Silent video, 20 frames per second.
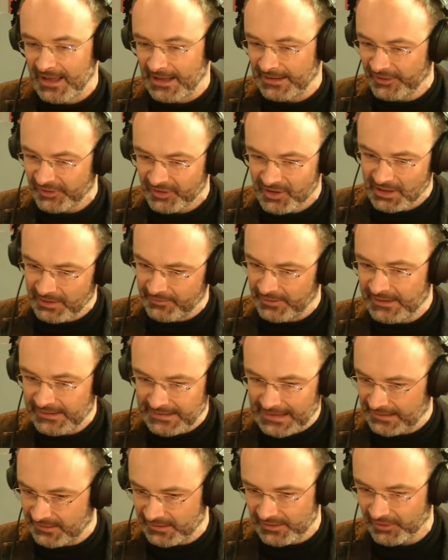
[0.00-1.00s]
And it's kind of
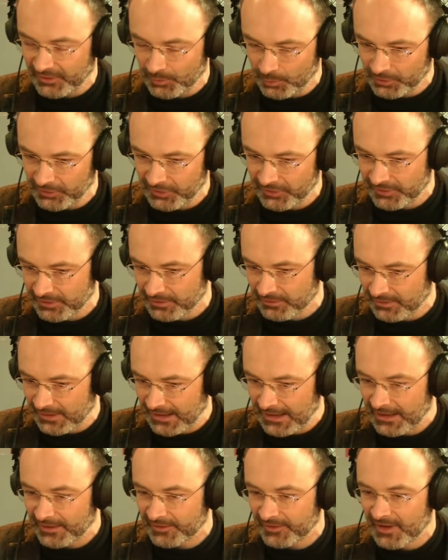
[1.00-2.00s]
indicated it doesn't want to do
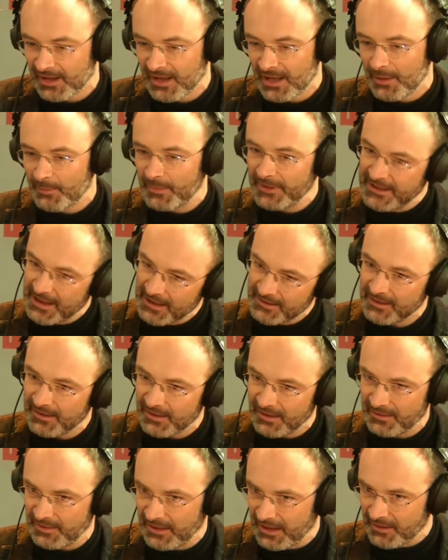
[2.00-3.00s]
that. But
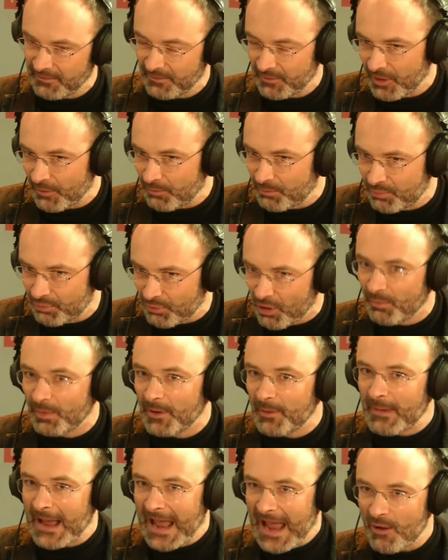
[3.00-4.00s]
the
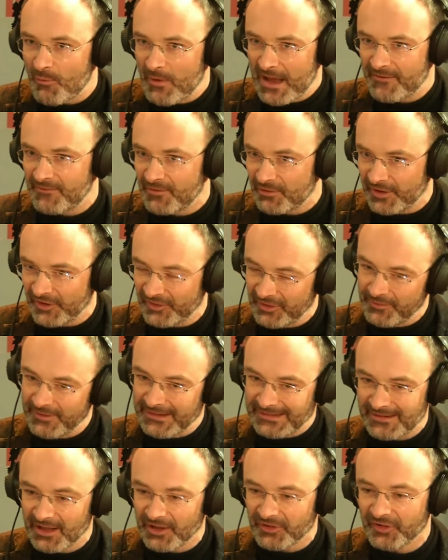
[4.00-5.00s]
problem, however, is if
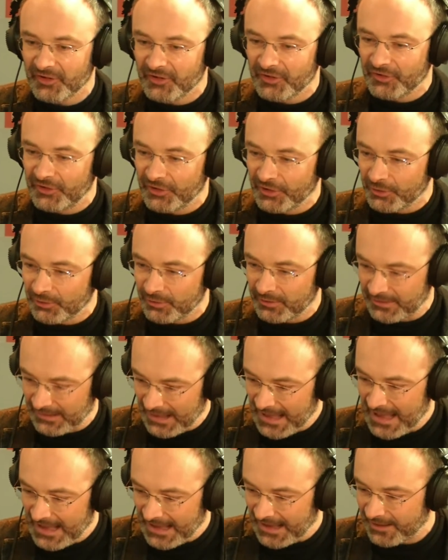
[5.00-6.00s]
it doesn't do
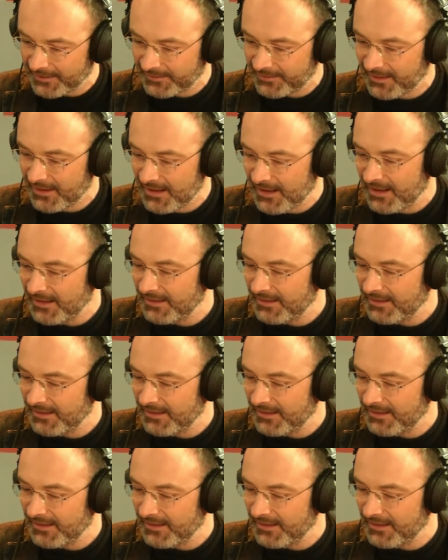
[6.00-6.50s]
that,